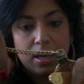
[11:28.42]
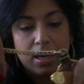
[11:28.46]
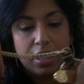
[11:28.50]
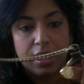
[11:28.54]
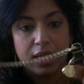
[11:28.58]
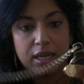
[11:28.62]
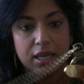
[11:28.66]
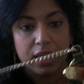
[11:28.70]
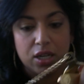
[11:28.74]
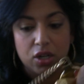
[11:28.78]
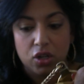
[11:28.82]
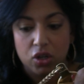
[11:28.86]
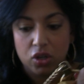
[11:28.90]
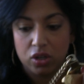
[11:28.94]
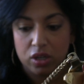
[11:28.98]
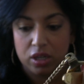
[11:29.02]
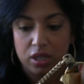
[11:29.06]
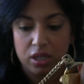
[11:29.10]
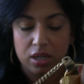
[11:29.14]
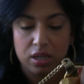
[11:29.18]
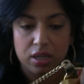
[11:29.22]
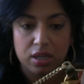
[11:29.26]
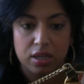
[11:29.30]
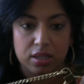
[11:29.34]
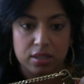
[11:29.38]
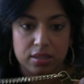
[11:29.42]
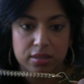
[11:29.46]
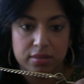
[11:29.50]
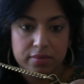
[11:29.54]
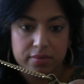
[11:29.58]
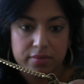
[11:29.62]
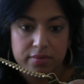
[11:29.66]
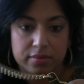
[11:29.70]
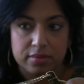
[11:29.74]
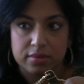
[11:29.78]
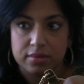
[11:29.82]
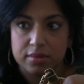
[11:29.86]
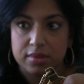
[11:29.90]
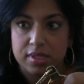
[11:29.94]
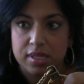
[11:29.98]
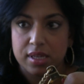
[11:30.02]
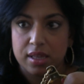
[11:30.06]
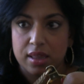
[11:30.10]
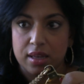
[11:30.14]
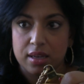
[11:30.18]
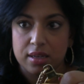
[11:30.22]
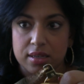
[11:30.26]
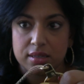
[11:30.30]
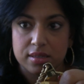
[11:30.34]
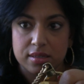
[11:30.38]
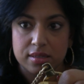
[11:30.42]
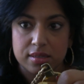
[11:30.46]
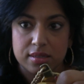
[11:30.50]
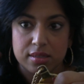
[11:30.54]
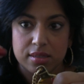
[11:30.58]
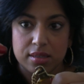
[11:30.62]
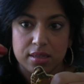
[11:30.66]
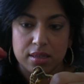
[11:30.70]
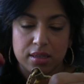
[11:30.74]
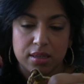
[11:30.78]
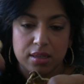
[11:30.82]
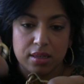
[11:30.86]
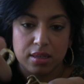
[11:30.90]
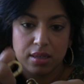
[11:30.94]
I can hook it on to this.